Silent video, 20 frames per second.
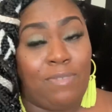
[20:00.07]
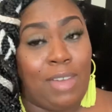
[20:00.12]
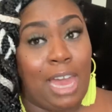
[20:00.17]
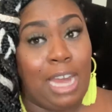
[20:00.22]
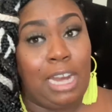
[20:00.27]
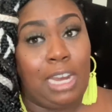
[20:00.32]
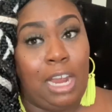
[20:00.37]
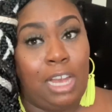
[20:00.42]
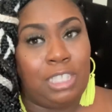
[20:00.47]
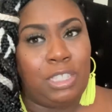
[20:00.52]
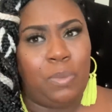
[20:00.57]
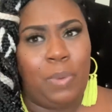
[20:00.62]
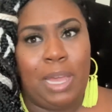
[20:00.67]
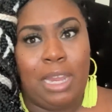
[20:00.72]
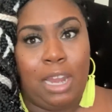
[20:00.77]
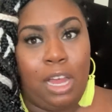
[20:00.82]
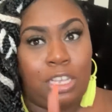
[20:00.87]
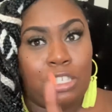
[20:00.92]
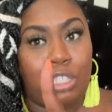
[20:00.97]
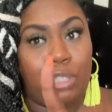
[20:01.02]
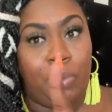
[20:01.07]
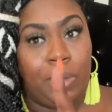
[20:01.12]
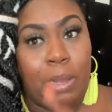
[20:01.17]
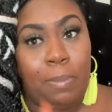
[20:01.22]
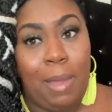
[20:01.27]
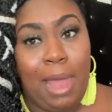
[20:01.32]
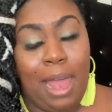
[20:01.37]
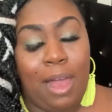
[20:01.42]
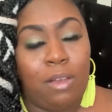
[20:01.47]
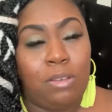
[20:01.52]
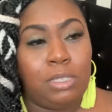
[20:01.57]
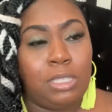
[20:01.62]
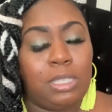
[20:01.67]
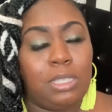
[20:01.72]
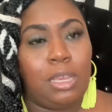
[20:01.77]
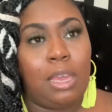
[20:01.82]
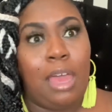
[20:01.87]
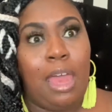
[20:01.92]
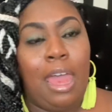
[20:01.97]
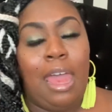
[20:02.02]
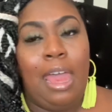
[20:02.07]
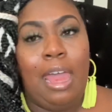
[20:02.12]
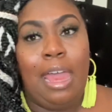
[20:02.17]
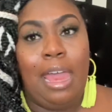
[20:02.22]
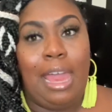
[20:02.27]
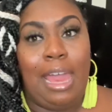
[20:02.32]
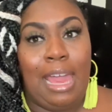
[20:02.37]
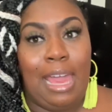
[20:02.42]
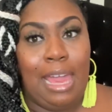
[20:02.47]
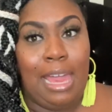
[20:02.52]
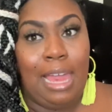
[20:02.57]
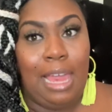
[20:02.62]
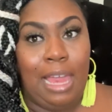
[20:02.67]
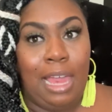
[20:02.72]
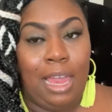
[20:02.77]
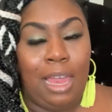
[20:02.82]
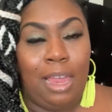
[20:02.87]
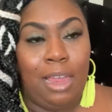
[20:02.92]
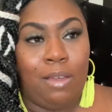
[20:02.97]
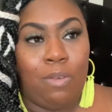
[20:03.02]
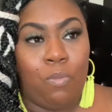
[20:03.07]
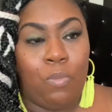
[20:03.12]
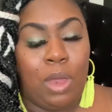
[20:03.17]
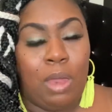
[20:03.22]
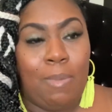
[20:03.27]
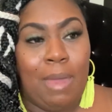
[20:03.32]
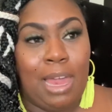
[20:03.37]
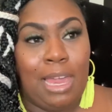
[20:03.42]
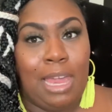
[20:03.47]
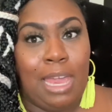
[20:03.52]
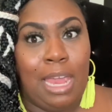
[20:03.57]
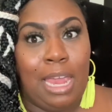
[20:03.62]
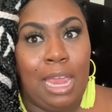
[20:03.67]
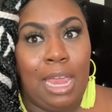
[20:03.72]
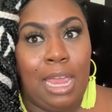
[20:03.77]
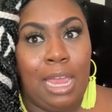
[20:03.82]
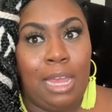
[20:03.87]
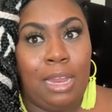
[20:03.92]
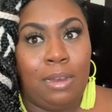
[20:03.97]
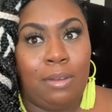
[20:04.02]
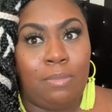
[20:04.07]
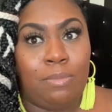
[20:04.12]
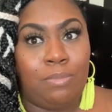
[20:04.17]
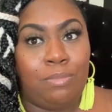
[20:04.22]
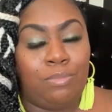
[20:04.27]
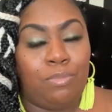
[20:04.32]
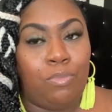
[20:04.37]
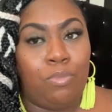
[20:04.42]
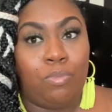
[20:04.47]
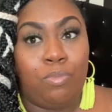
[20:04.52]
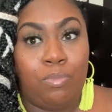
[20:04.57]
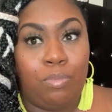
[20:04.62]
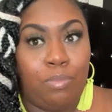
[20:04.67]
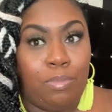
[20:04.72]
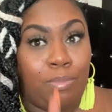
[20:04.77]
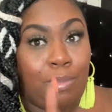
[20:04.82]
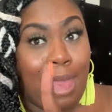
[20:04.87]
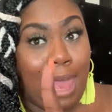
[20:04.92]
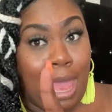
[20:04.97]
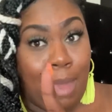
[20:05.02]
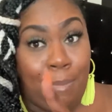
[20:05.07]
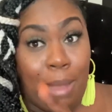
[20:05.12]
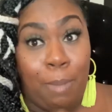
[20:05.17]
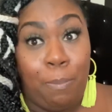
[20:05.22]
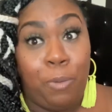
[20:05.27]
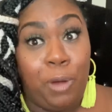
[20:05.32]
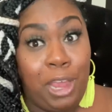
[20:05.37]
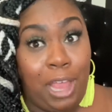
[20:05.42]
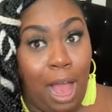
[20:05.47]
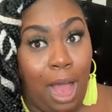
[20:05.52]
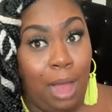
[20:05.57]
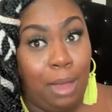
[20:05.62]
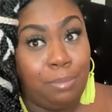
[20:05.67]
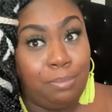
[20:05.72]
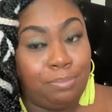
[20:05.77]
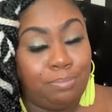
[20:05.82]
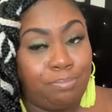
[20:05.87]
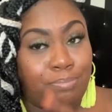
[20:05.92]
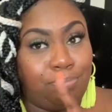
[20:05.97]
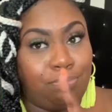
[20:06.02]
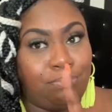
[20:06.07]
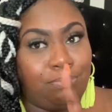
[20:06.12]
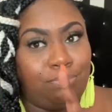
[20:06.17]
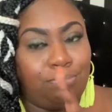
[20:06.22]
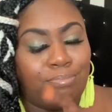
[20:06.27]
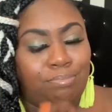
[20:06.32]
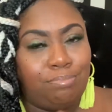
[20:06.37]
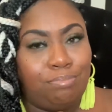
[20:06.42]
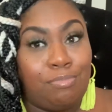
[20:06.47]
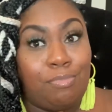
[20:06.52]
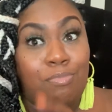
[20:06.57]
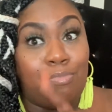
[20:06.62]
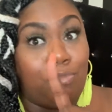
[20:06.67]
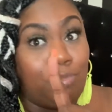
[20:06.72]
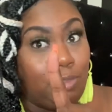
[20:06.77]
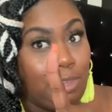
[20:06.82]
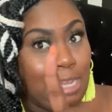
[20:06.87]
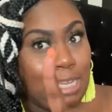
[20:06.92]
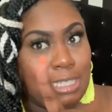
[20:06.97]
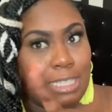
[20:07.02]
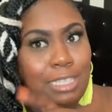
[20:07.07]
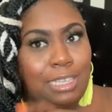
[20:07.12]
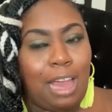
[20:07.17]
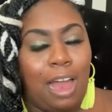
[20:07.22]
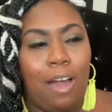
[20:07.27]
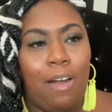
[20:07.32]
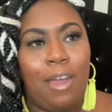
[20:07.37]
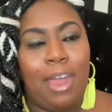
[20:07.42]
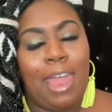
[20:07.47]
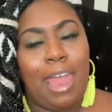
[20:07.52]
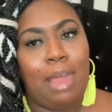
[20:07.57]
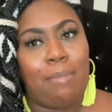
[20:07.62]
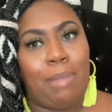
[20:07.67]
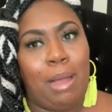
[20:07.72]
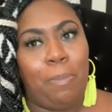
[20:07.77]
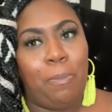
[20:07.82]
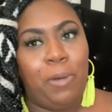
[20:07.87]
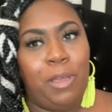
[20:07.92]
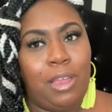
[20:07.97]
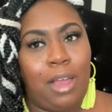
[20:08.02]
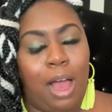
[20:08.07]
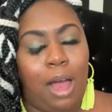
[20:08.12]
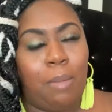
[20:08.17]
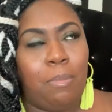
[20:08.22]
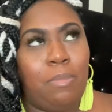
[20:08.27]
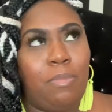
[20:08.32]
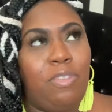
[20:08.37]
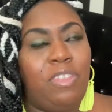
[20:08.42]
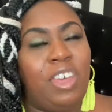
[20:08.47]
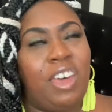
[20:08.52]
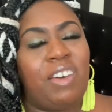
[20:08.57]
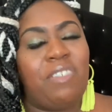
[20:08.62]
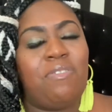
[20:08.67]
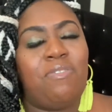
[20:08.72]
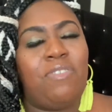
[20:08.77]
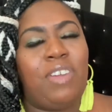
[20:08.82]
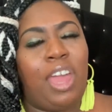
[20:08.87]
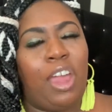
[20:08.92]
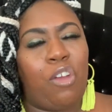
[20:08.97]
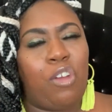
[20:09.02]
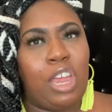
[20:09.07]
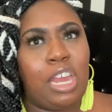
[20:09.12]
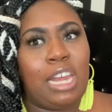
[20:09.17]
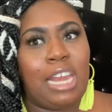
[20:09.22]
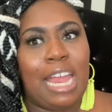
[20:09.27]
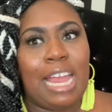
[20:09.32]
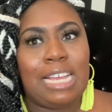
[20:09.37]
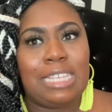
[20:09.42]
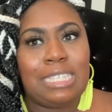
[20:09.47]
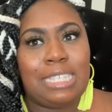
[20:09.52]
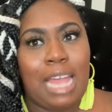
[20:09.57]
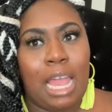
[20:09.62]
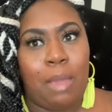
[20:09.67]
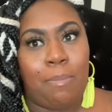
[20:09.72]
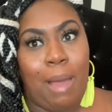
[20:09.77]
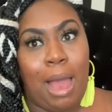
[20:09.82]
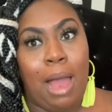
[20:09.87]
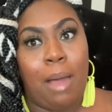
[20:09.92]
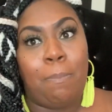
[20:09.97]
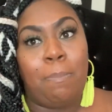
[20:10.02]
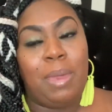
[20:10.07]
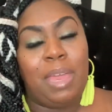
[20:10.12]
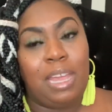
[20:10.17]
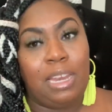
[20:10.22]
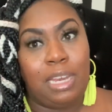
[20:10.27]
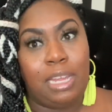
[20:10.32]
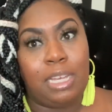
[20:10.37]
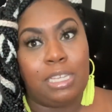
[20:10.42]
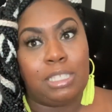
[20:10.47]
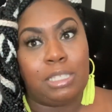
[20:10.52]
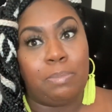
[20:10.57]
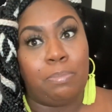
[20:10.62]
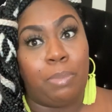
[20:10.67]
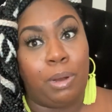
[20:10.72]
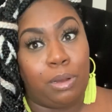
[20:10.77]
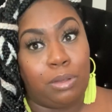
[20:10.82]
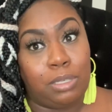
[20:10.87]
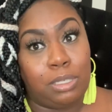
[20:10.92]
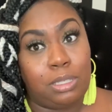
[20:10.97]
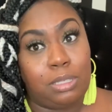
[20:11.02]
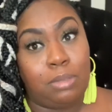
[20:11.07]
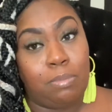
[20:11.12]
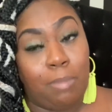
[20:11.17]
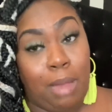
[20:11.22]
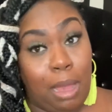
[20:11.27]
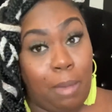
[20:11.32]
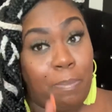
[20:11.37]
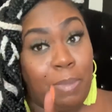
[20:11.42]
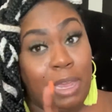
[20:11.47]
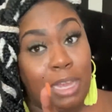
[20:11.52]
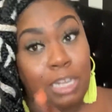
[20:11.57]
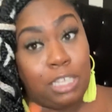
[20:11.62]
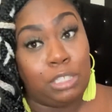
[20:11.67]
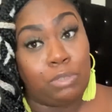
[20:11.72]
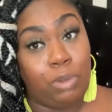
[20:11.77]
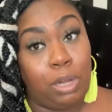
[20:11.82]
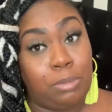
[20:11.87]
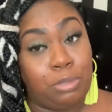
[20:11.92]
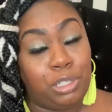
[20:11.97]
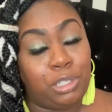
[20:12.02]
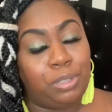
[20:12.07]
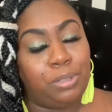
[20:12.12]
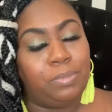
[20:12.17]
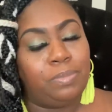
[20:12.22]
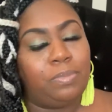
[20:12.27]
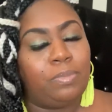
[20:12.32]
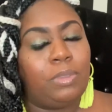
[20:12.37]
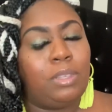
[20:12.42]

Finally lost the weight. Lost 20 pounds. And went back in. Had my pre-op. Listen, y'all. Had my pre-op. The very next day, my appendix burst. My appendix ruptured.